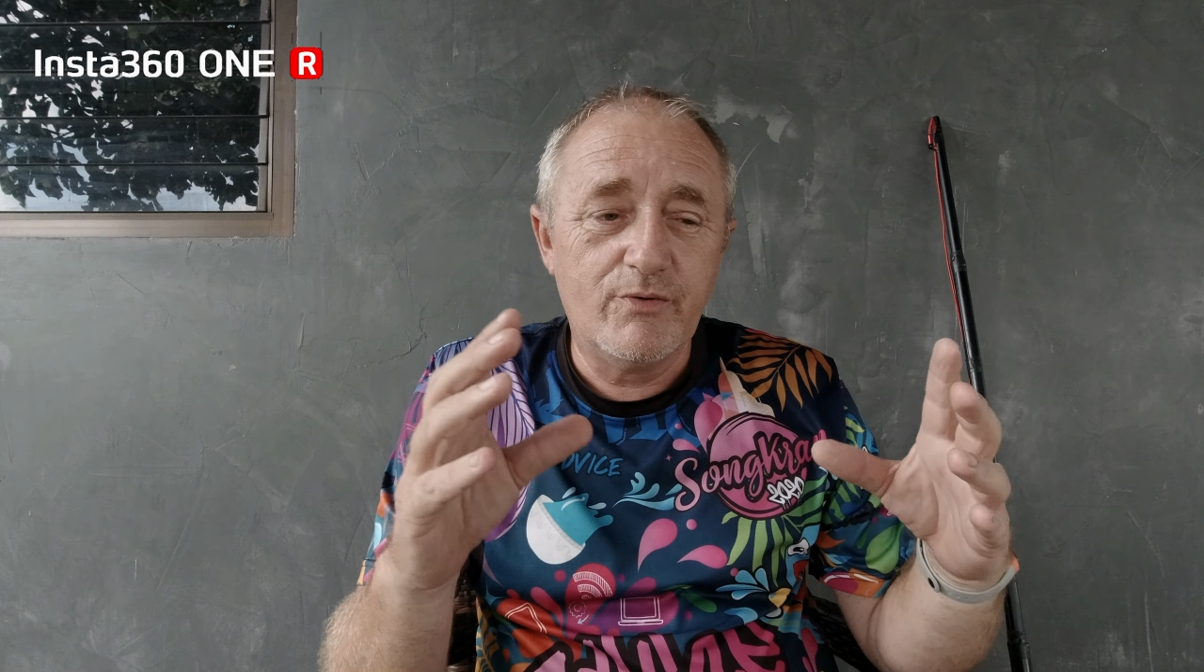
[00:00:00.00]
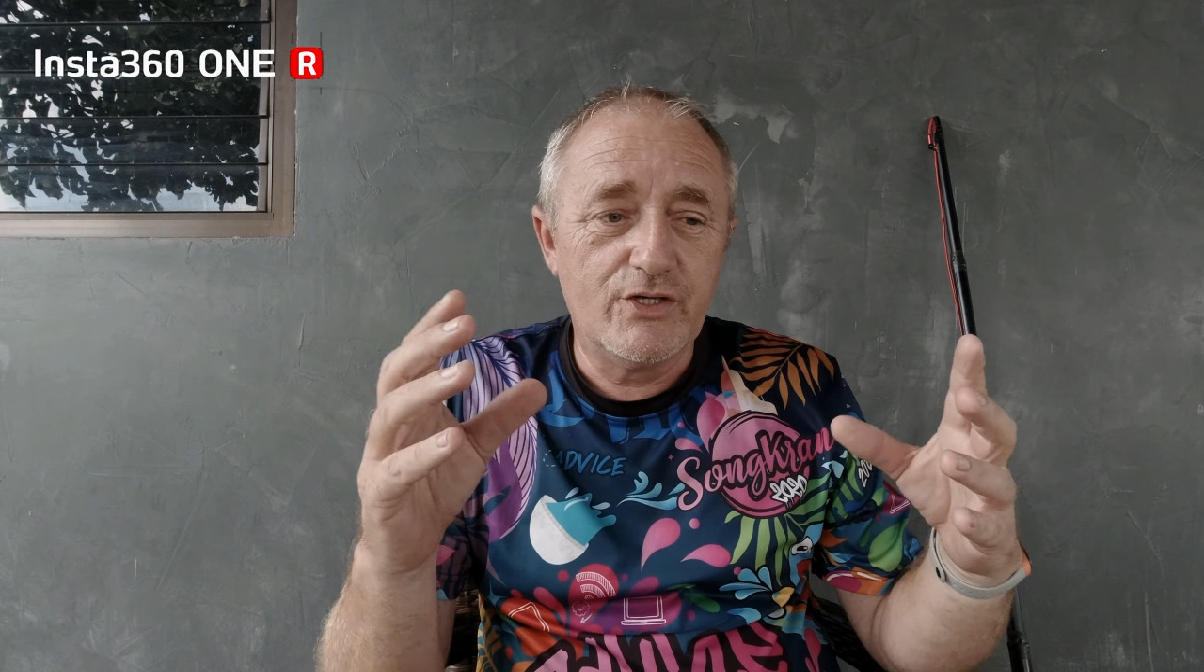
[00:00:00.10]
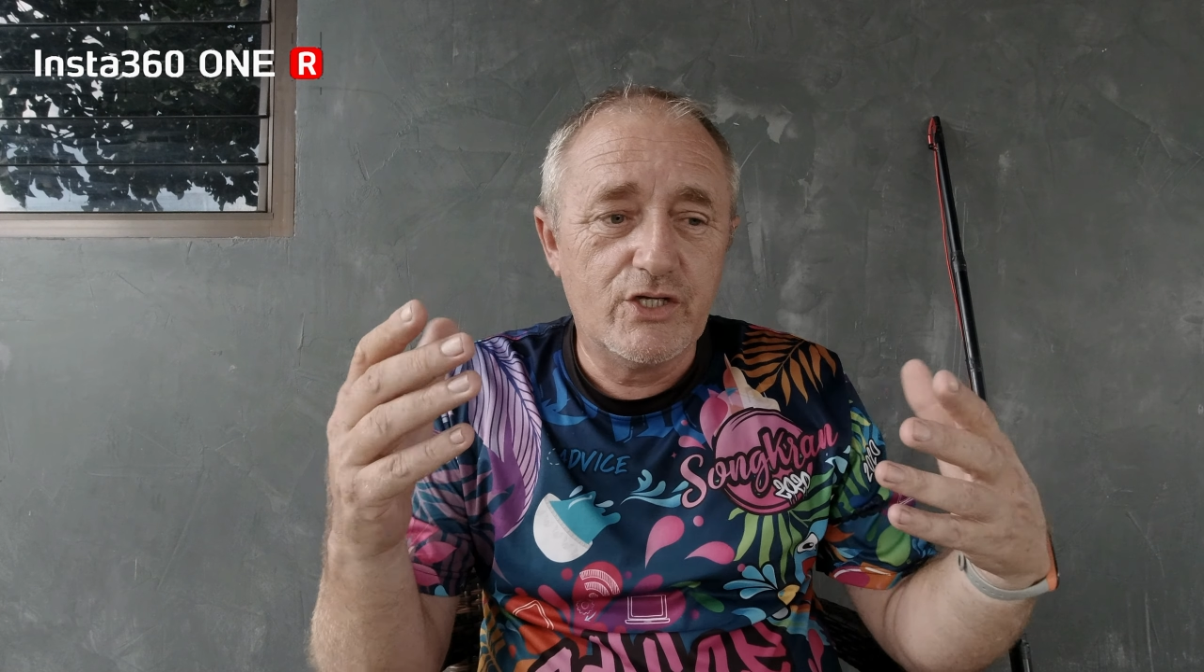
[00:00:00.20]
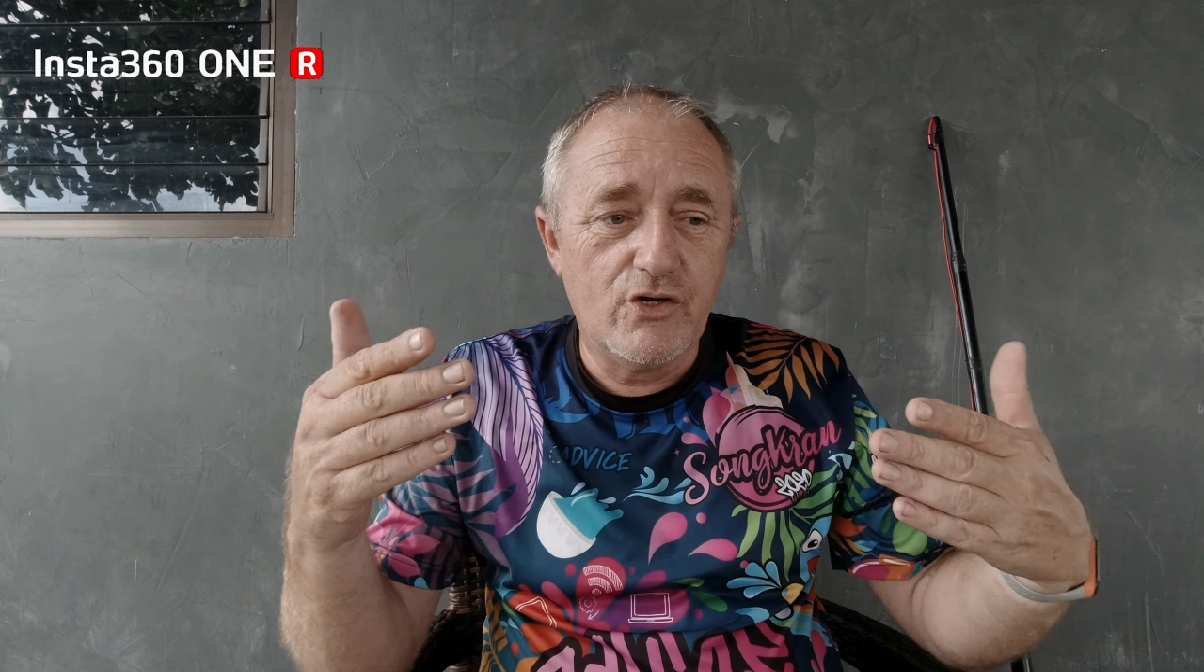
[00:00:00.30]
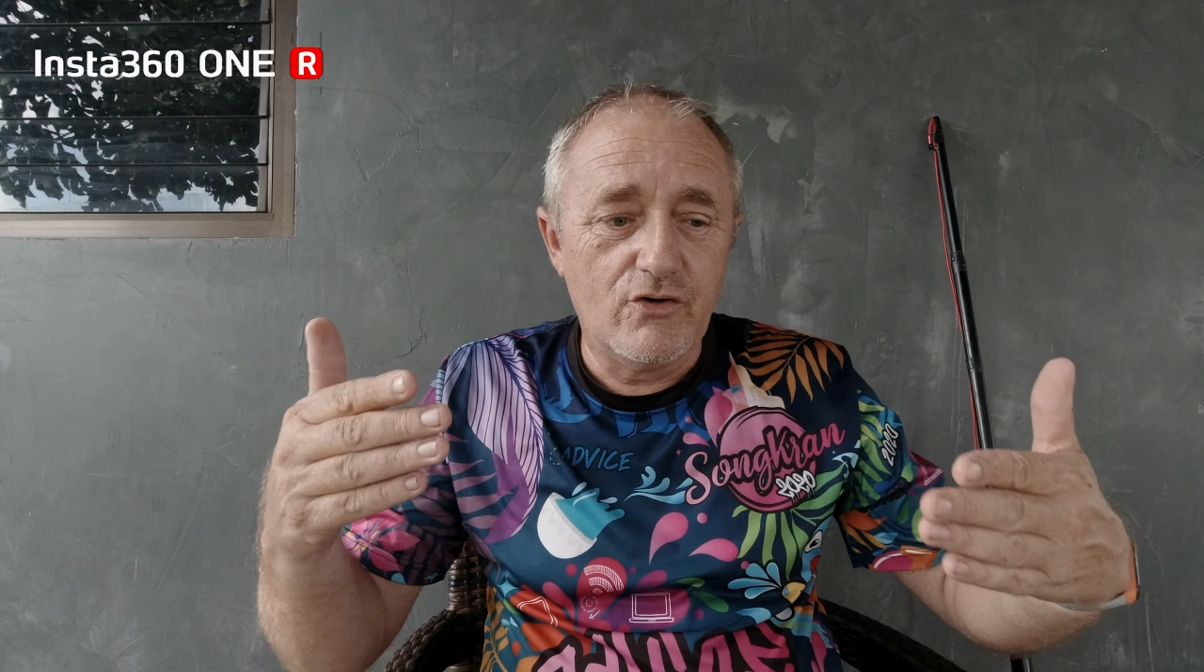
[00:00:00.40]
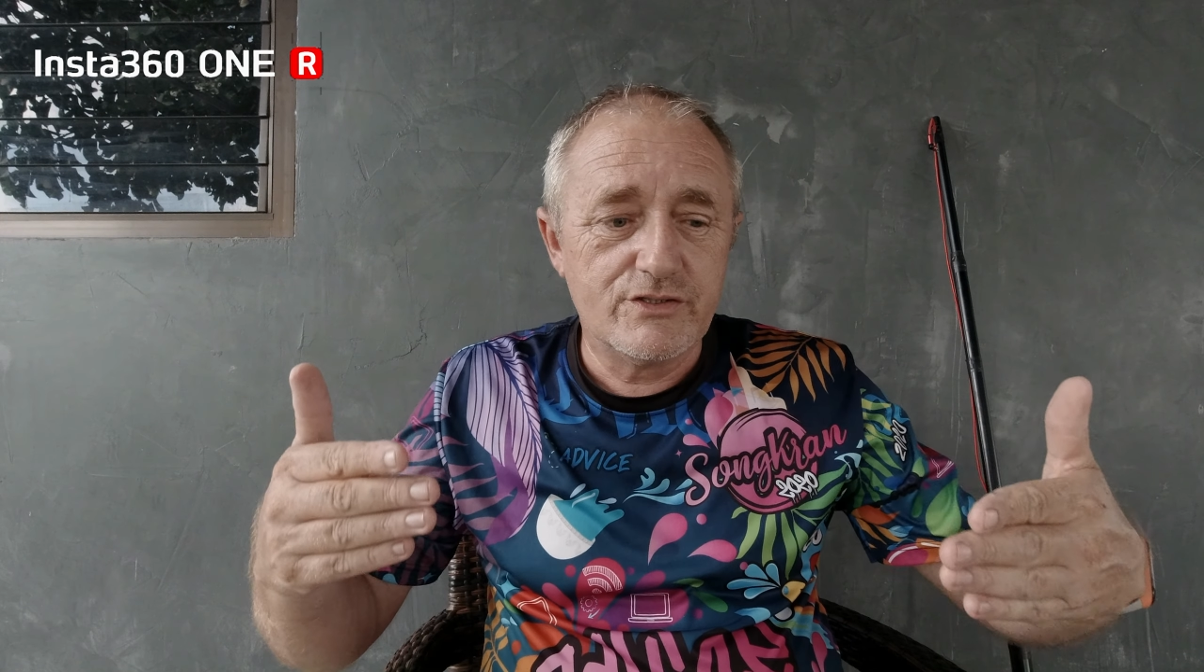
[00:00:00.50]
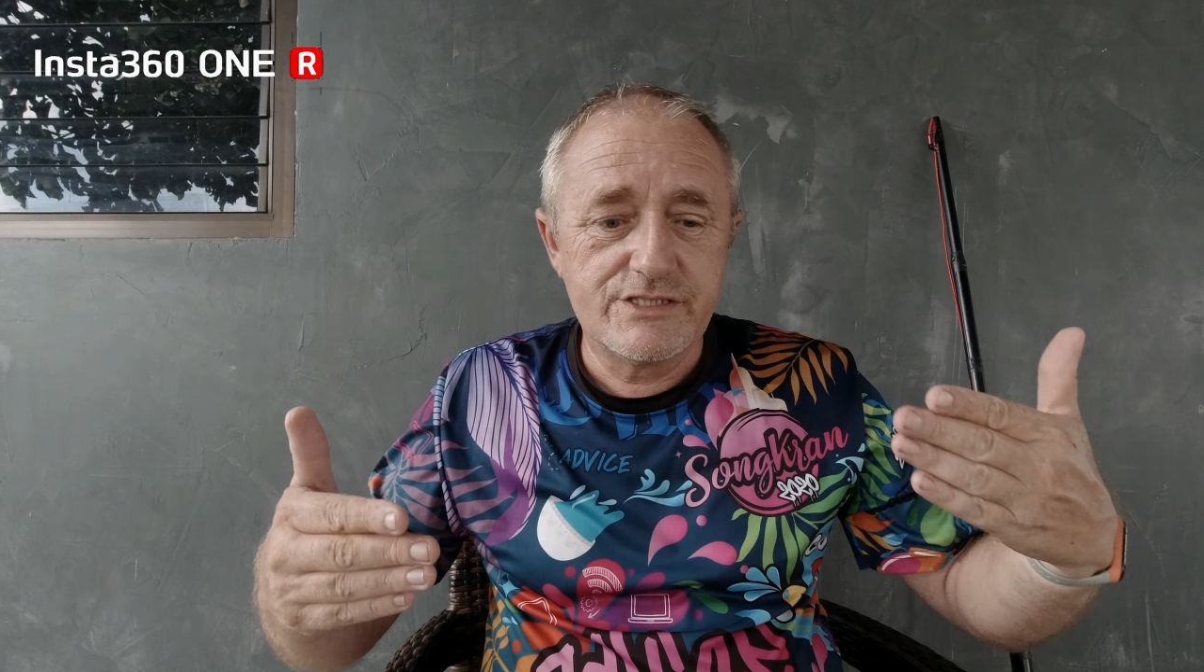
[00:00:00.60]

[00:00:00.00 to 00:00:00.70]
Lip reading: but you can't